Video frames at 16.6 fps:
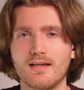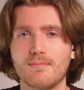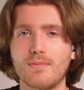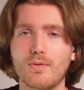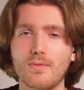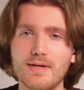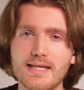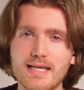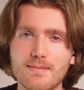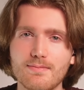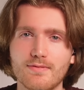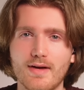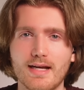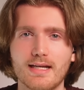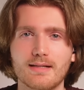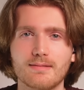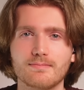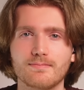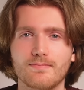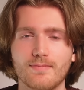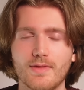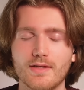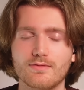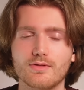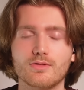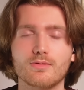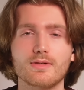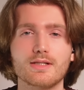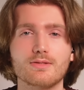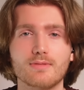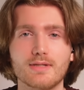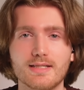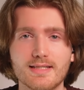But we keep fighting for
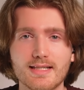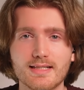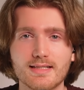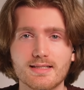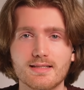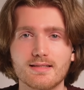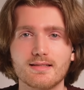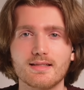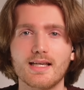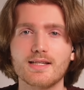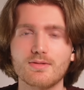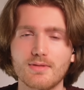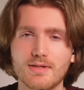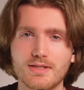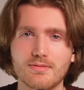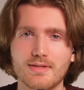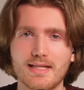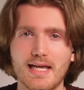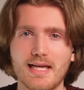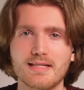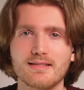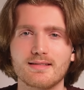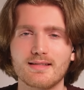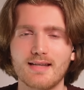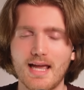2026 and 2028.